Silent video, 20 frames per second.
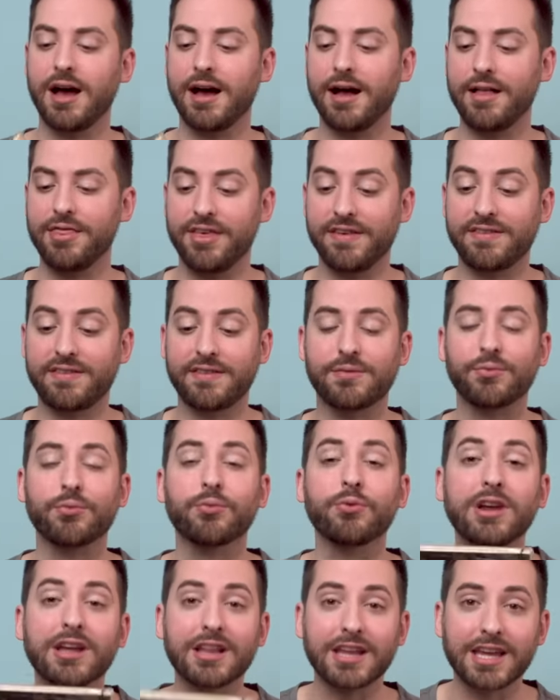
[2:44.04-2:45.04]
Uh, this is
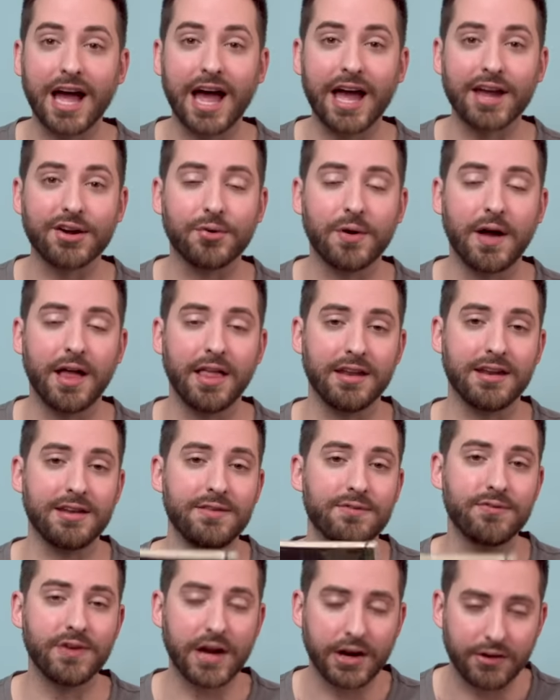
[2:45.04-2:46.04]
really high
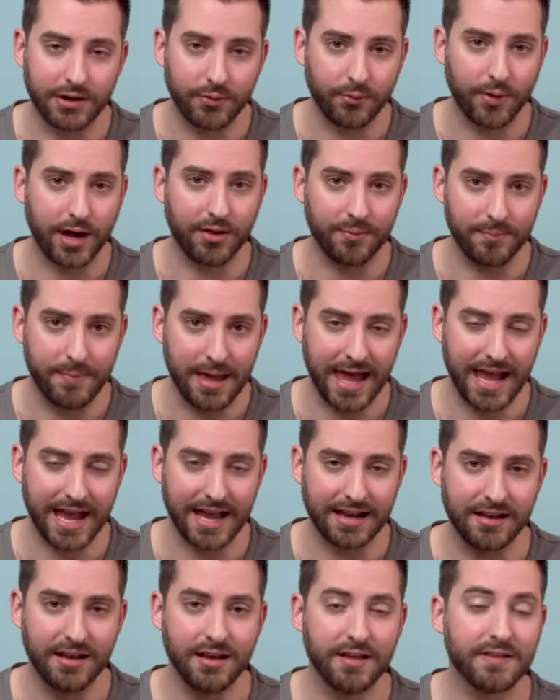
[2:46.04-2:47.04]
quality, very well
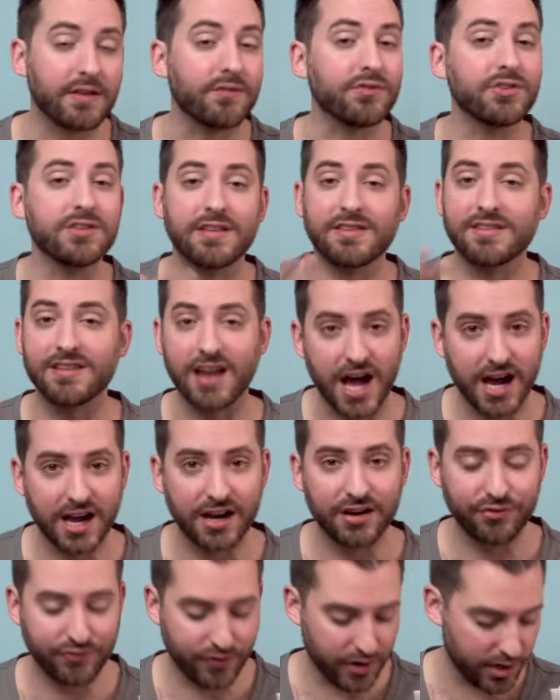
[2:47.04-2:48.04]
made, something that's not
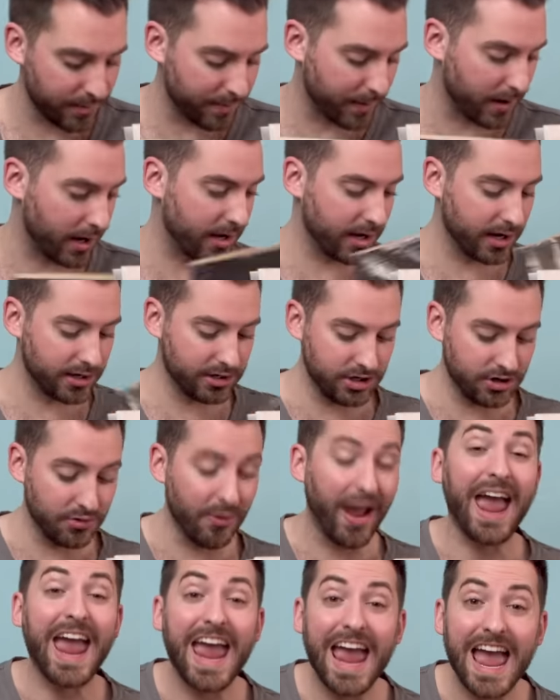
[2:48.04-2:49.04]
gonna fall apart on
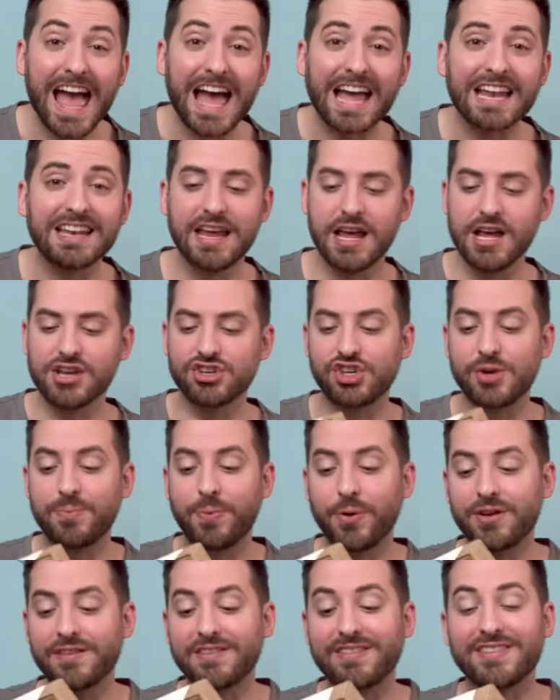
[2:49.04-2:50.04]
you. And she
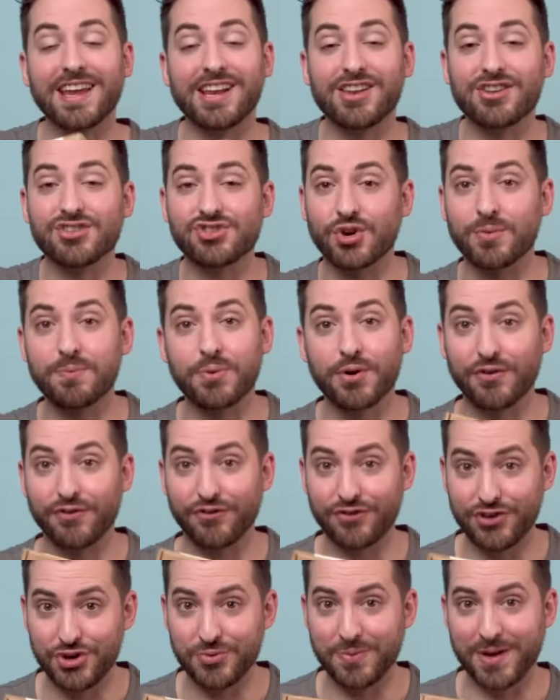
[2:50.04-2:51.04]
put a signature
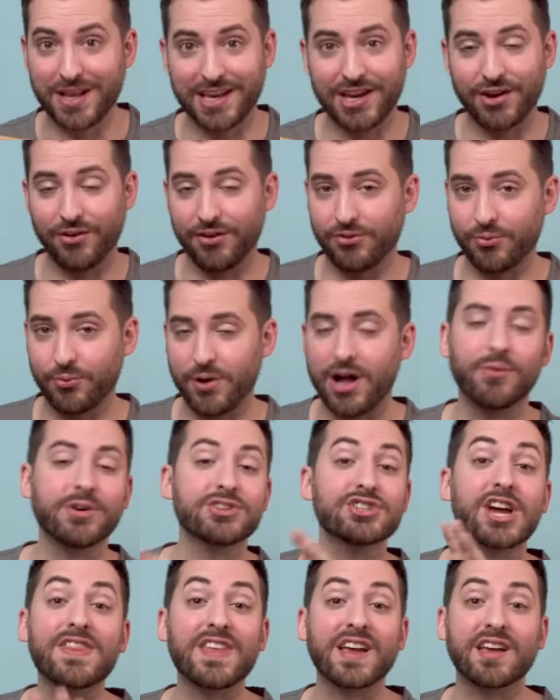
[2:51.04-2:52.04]
perfume in here as well,
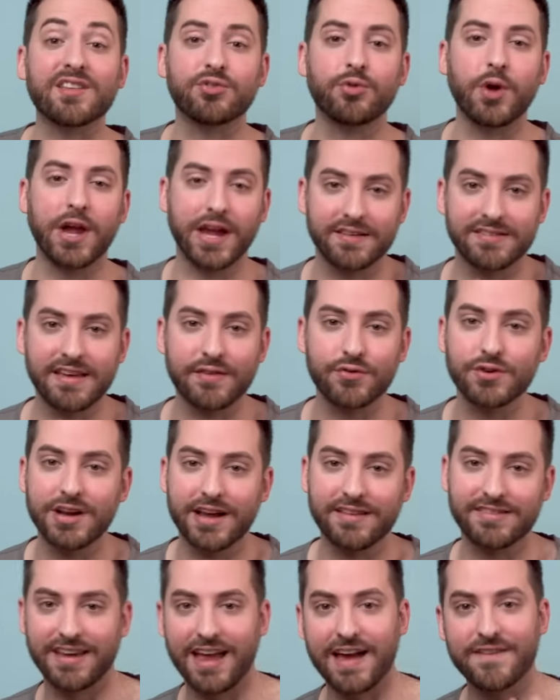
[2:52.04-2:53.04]
which I think is great because everyone
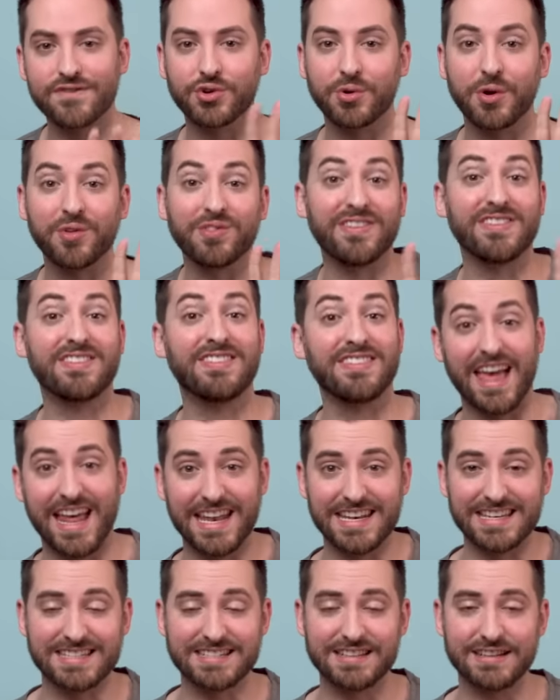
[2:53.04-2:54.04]
has to have their own
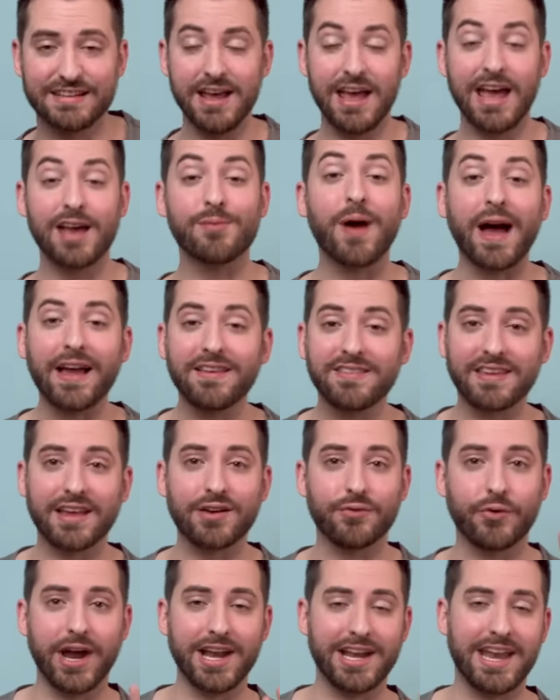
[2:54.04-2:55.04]
scent. And my
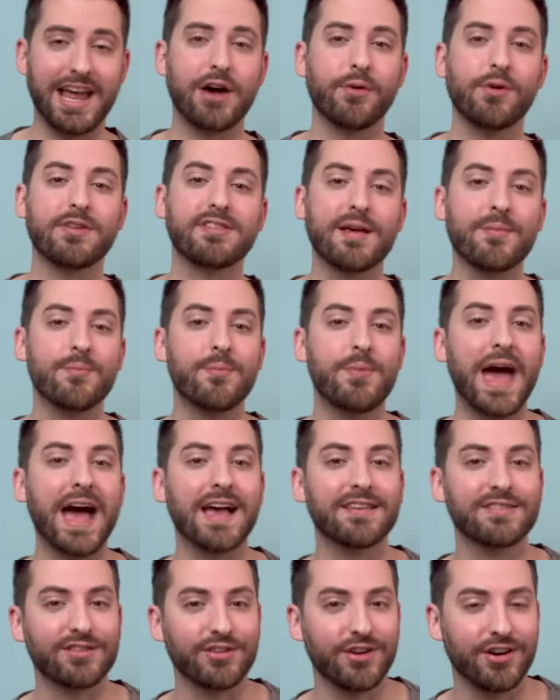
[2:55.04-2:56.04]
scent right now is
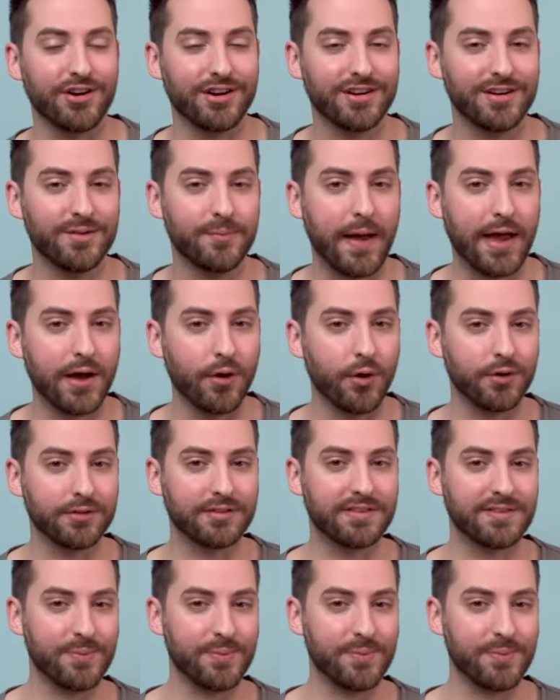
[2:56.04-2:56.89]
Ambassador by Old